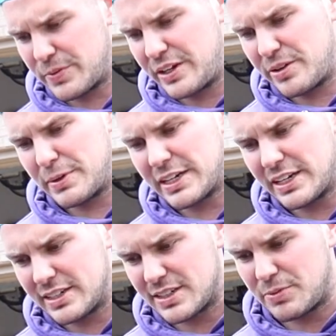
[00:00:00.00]
rear,
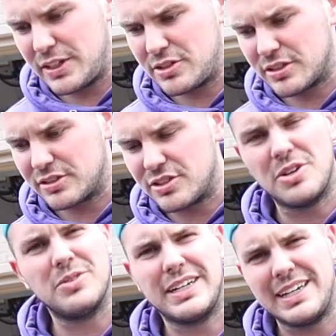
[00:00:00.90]
because we took the
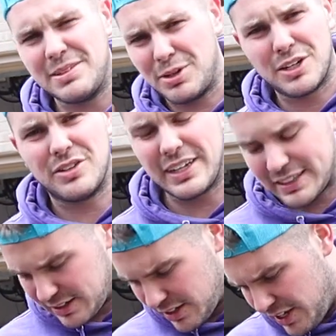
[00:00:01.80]
Zone kit and bought all like
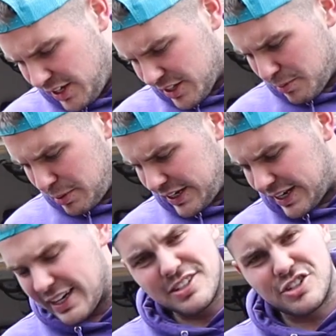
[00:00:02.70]
the
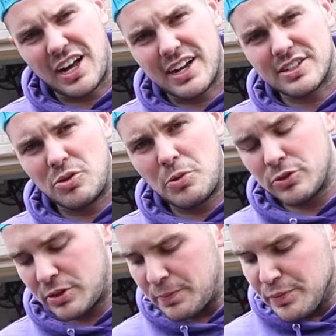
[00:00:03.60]
BDS shocks
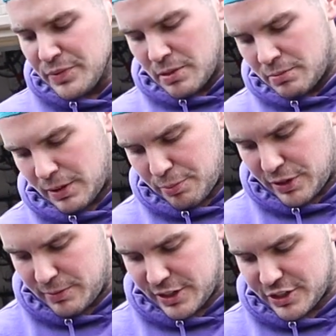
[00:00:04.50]
almost. But
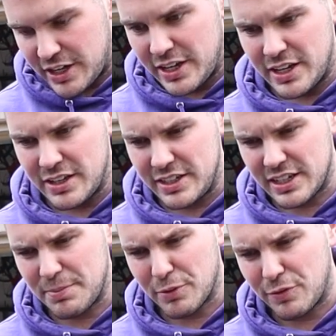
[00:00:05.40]
pretty much these
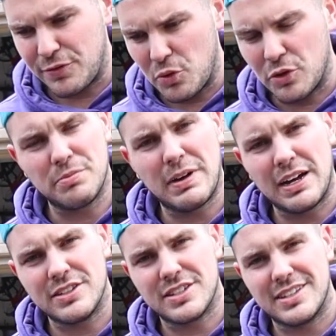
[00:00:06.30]
upper forward
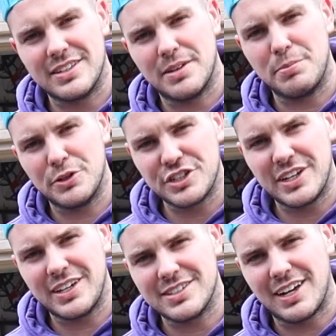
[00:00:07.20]
mounts, the
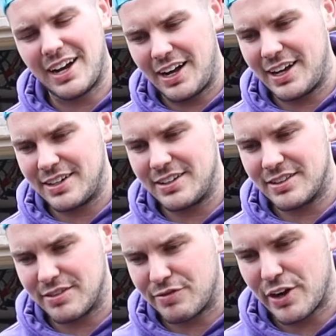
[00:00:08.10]
bushing is on
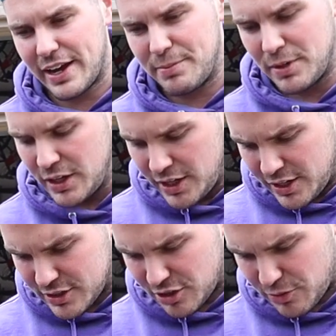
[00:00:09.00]
the frame,
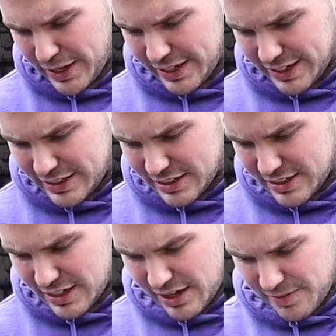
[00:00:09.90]
so we got to get this